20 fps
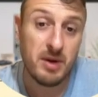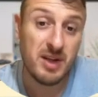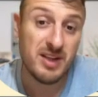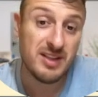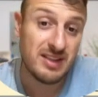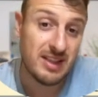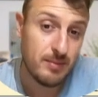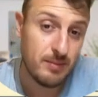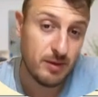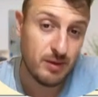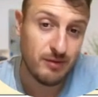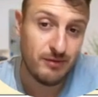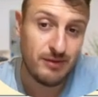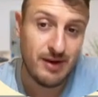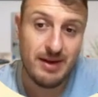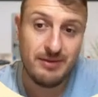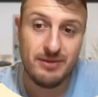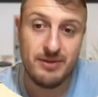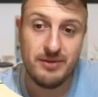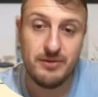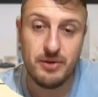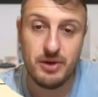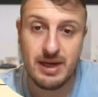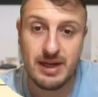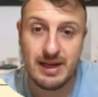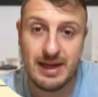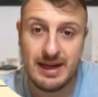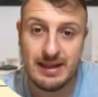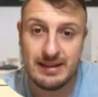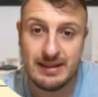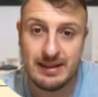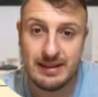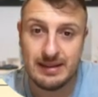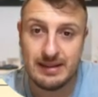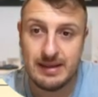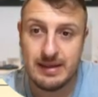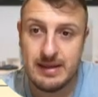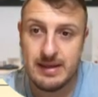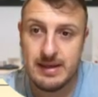plus ten point five if you can get it.